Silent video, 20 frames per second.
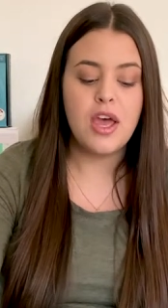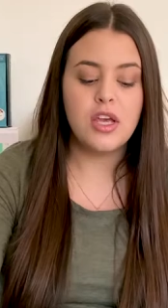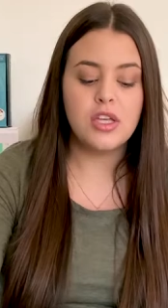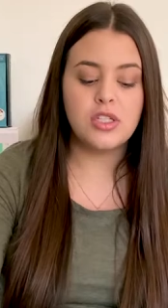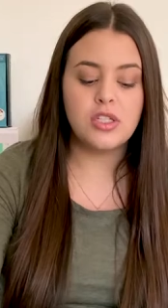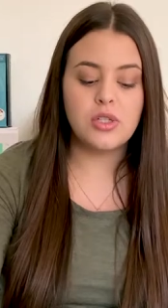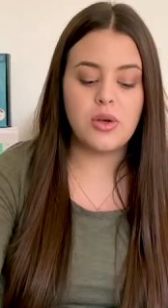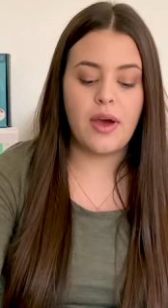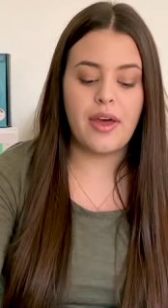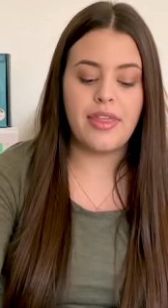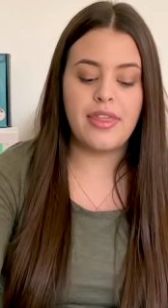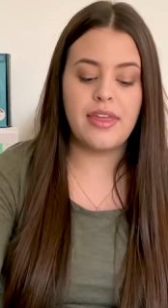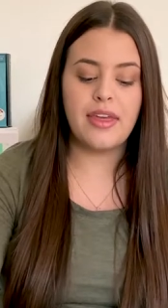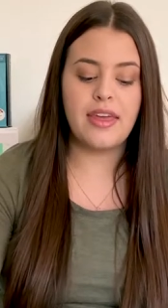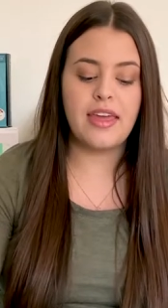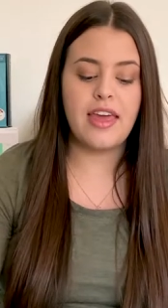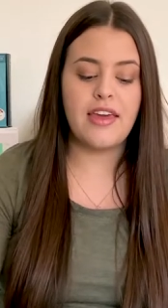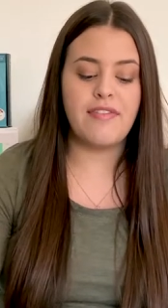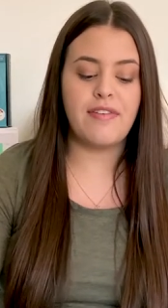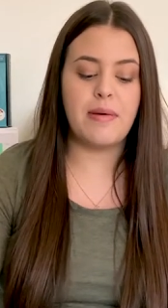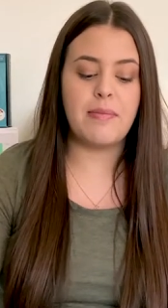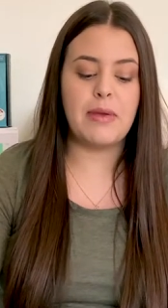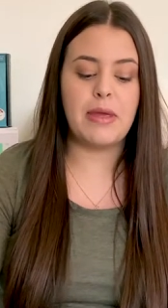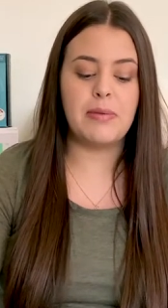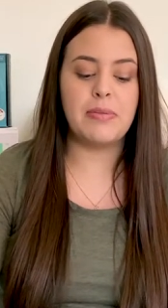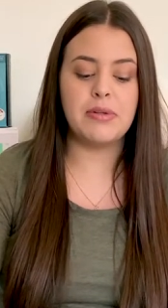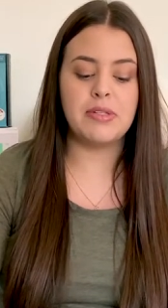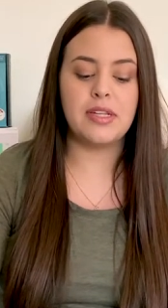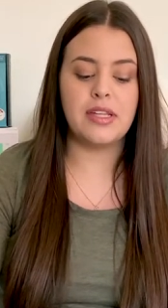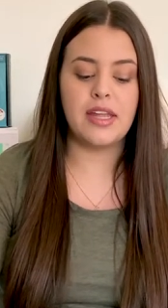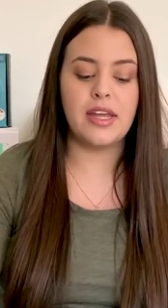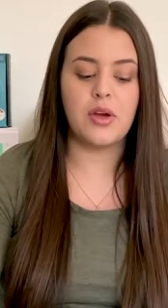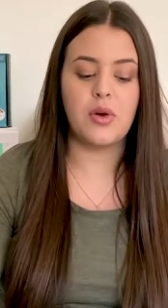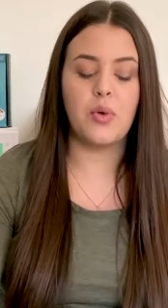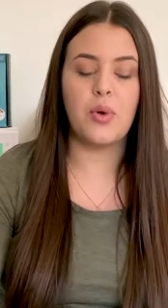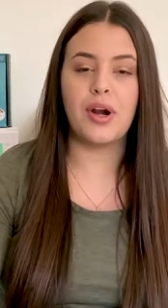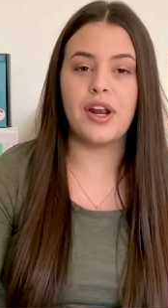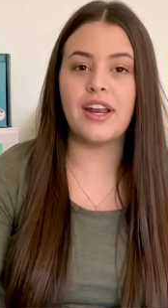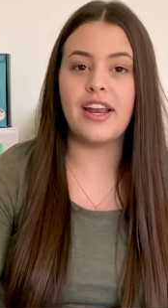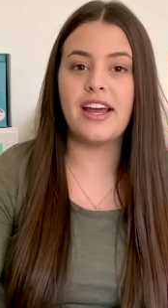So I think if I'm able to like
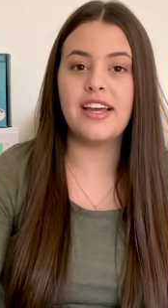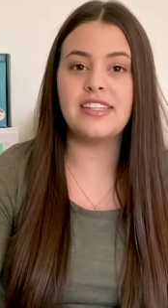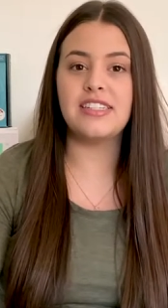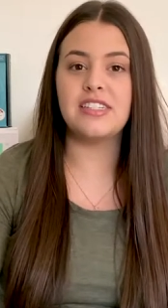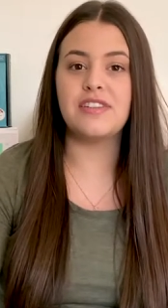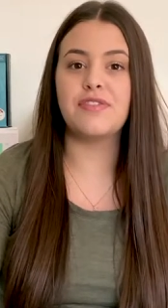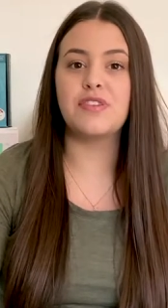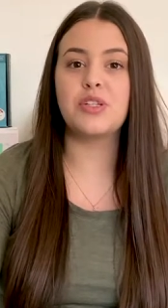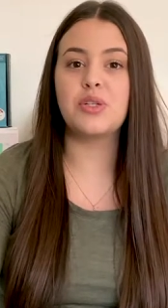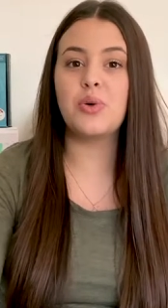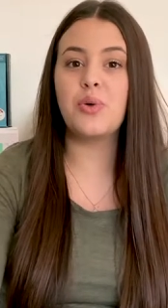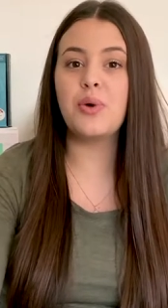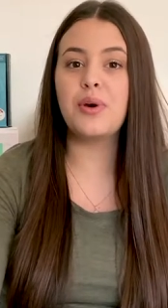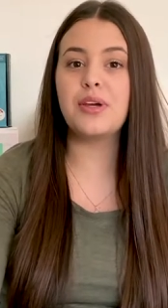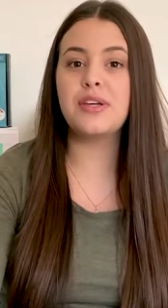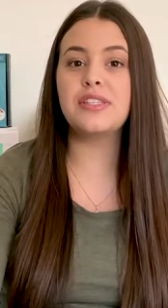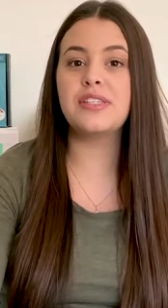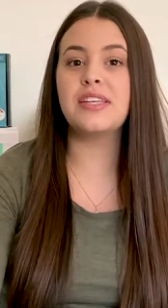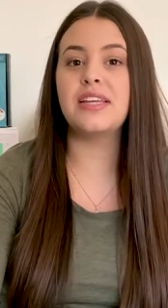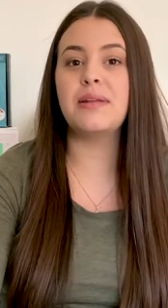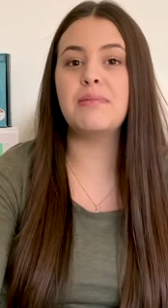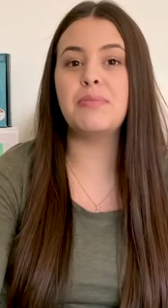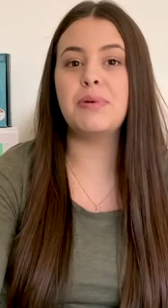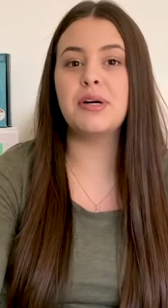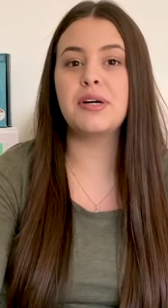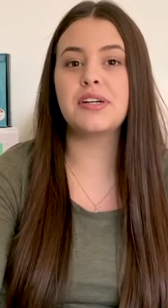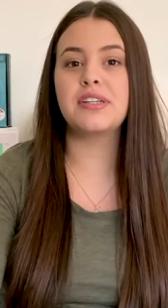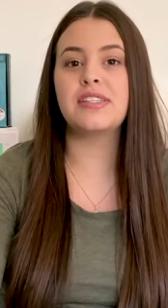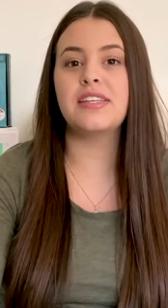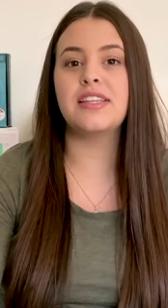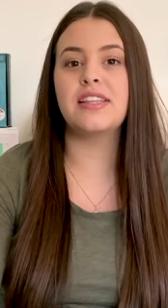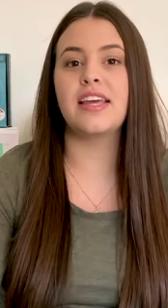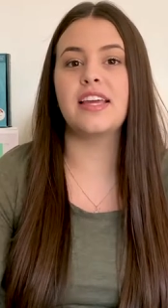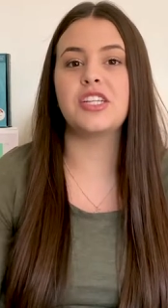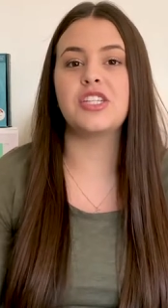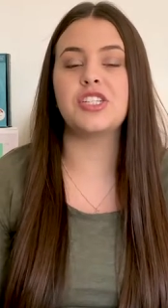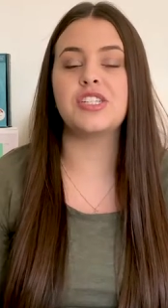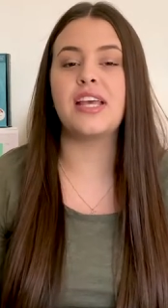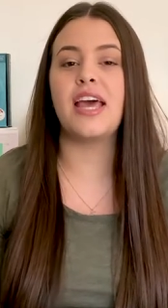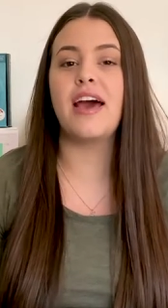organize different toys and books and like
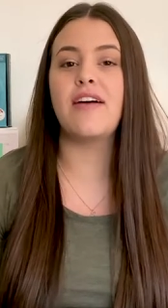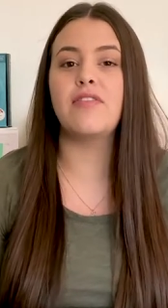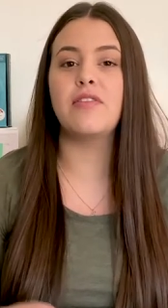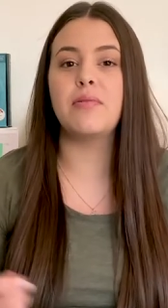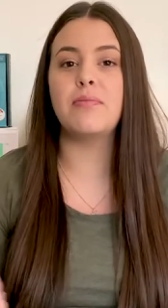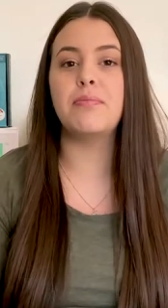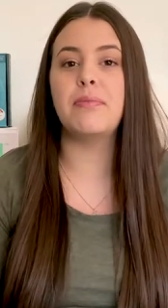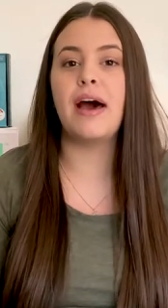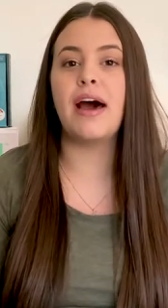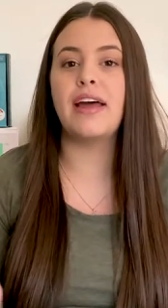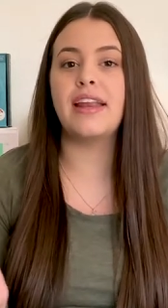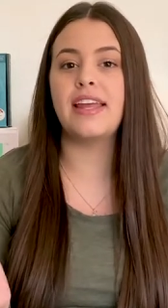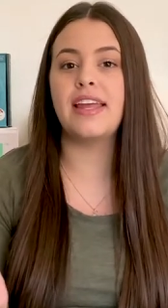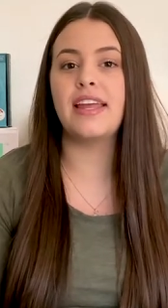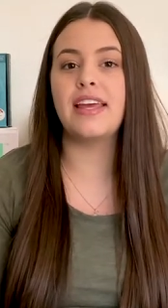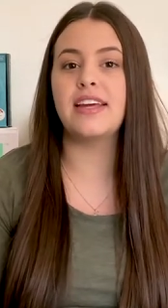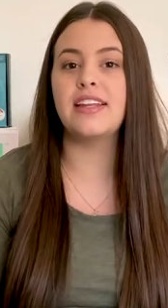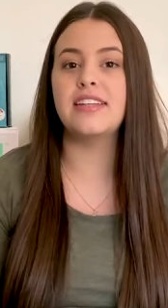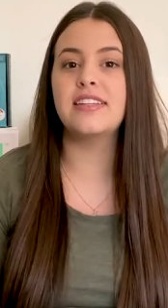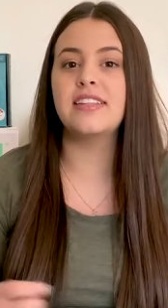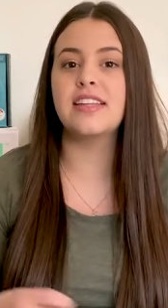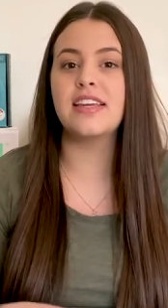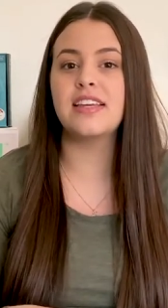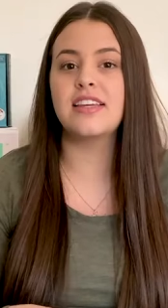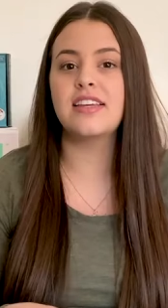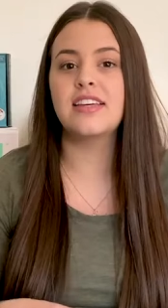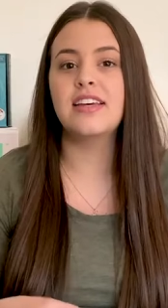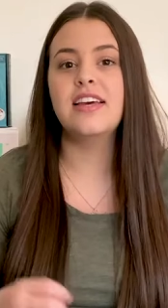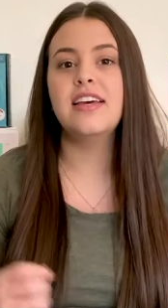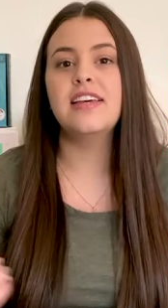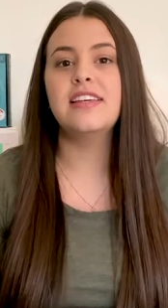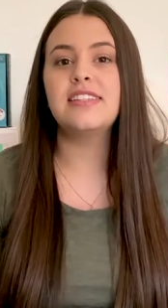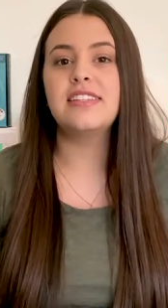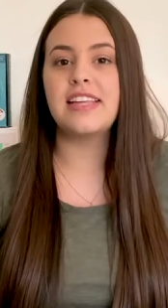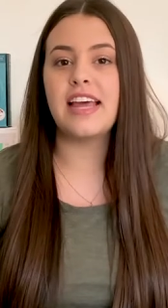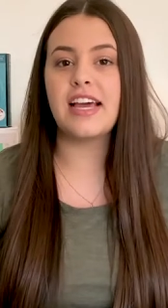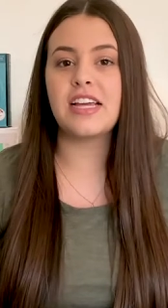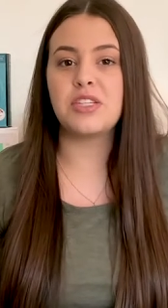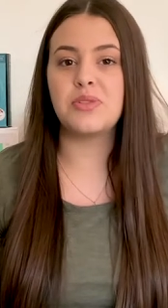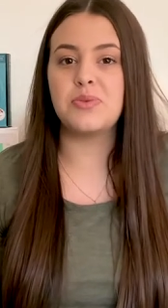just have them on hand, like
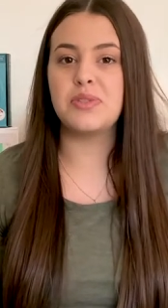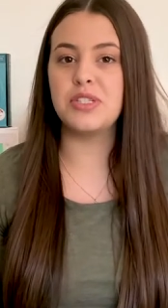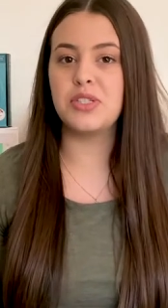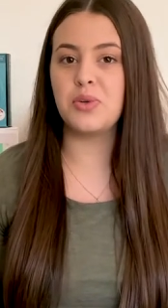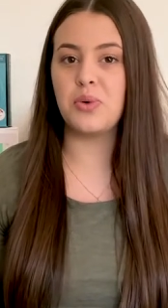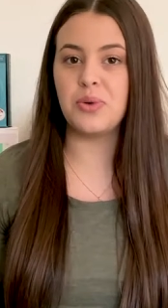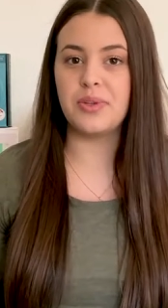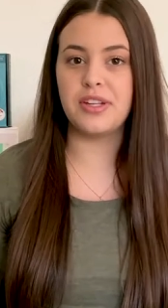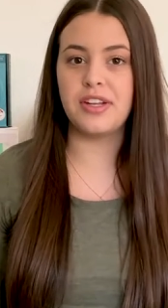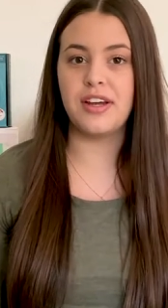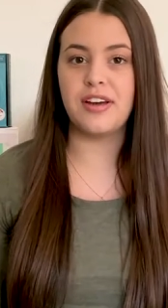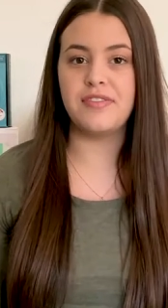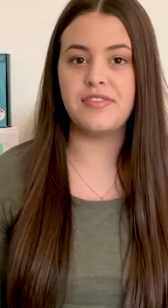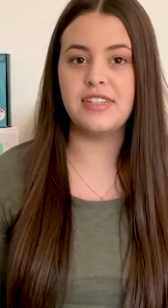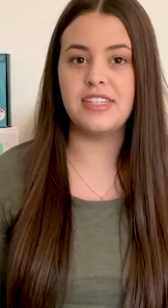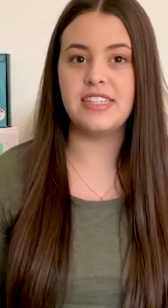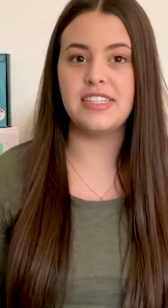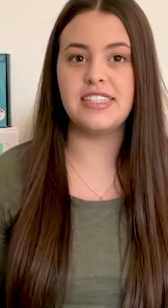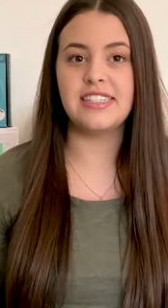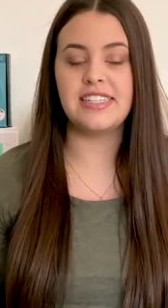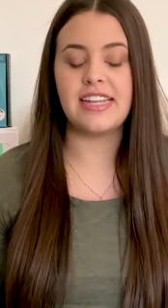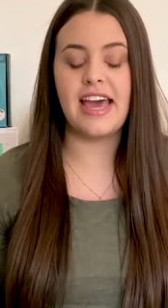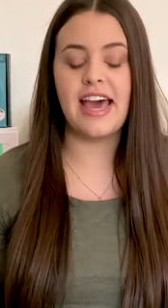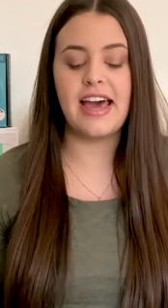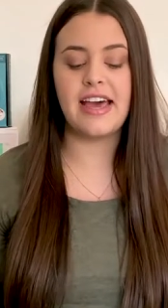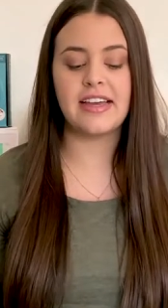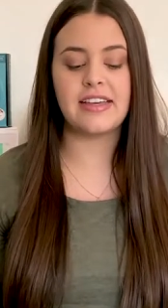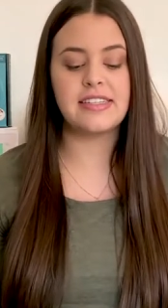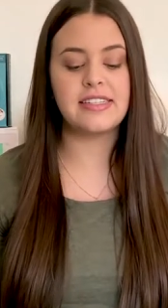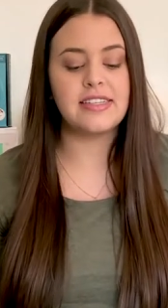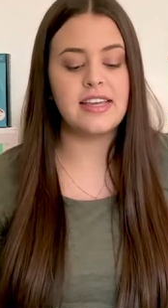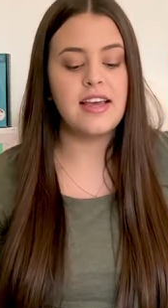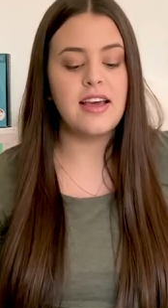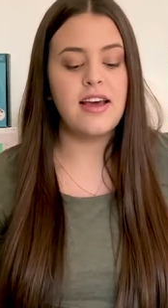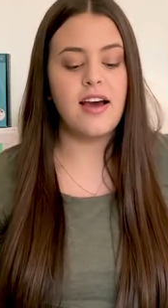snacks when he's old enough to eat snacks,